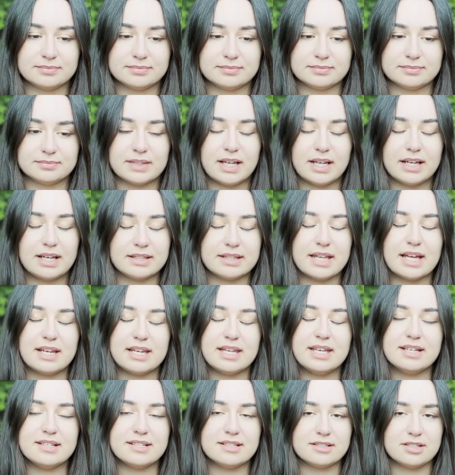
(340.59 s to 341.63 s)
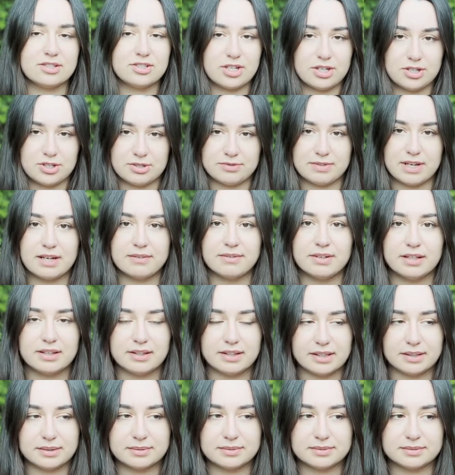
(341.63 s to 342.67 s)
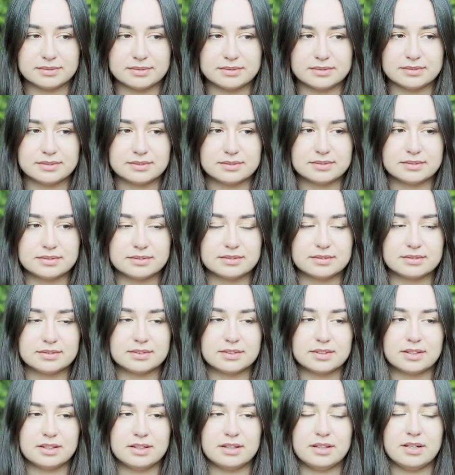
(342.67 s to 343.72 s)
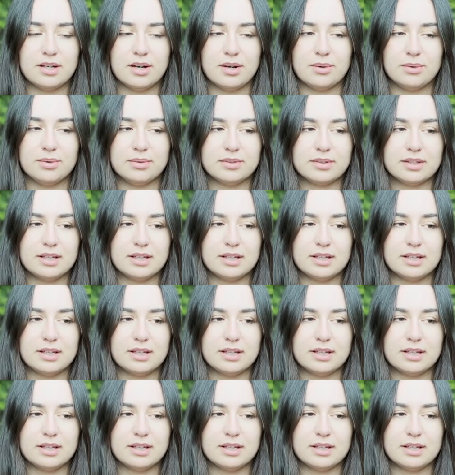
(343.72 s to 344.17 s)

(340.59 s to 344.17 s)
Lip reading: Like that he is the judge of everything, you know?